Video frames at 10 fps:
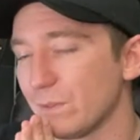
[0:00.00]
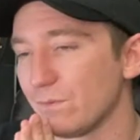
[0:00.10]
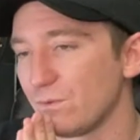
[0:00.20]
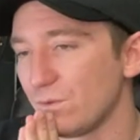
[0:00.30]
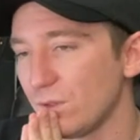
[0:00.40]

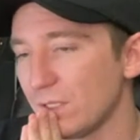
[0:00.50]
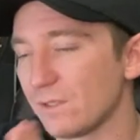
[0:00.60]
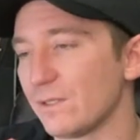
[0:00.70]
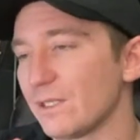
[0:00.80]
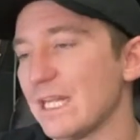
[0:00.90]
we
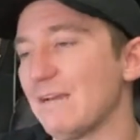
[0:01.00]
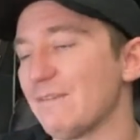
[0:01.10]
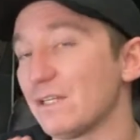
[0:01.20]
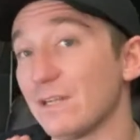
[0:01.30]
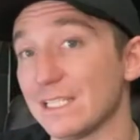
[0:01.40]
literally are gonna have
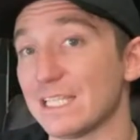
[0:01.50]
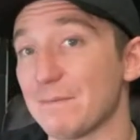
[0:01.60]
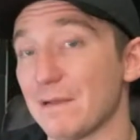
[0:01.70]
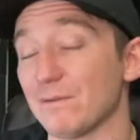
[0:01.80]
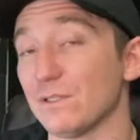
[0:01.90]
the greatest time
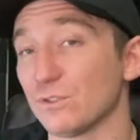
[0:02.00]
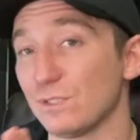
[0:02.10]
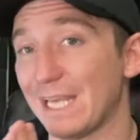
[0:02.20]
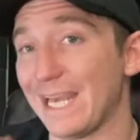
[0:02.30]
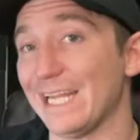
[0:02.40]
ever, and there's
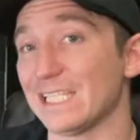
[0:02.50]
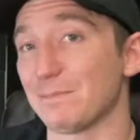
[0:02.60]
only eight